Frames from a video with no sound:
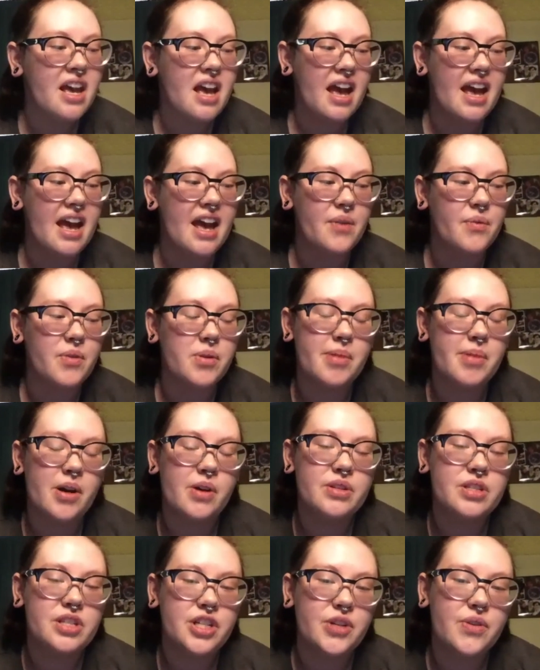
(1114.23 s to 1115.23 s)
And we
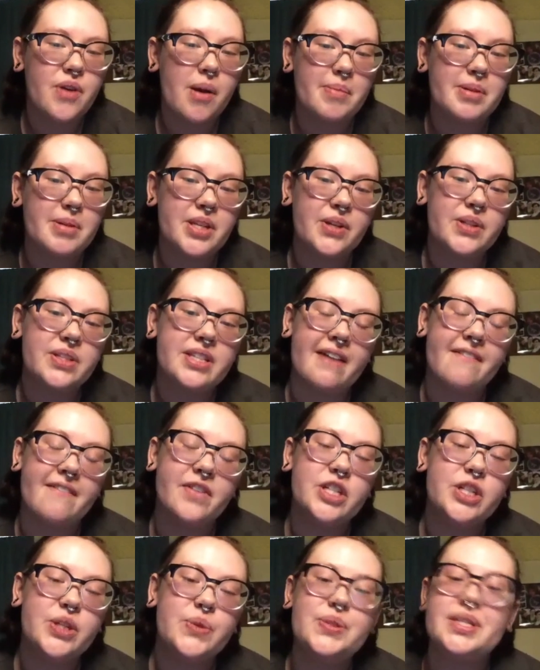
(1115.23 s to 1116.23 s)
post new episodes every
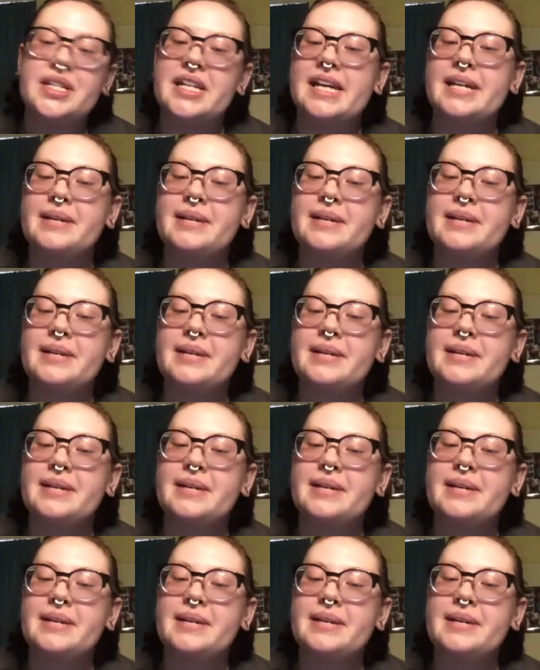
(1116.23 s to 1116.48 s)
Tuesday.